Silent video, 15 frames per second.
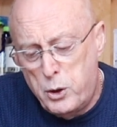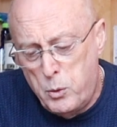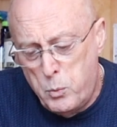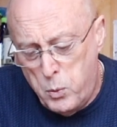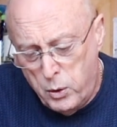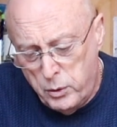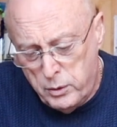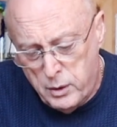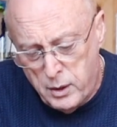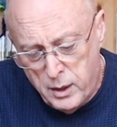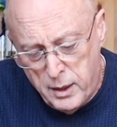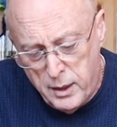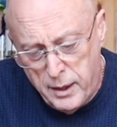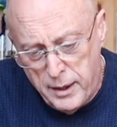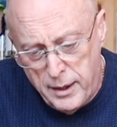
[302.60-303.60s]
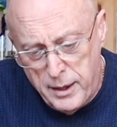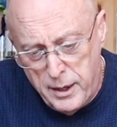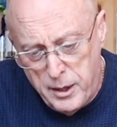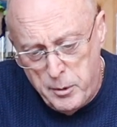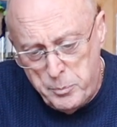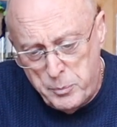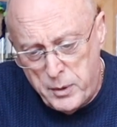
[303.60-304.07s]
you want,
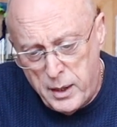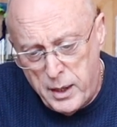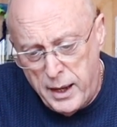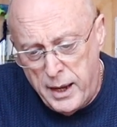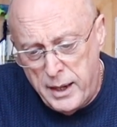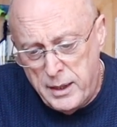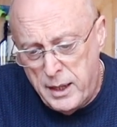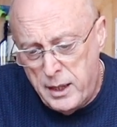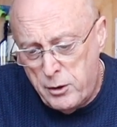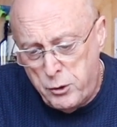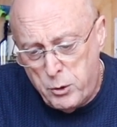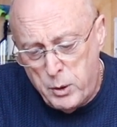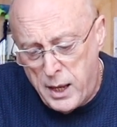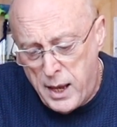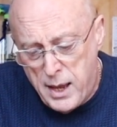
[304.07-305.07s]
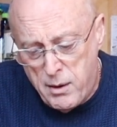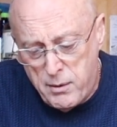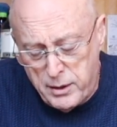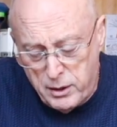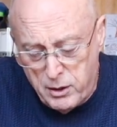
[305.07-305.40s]
and he'll sort it out.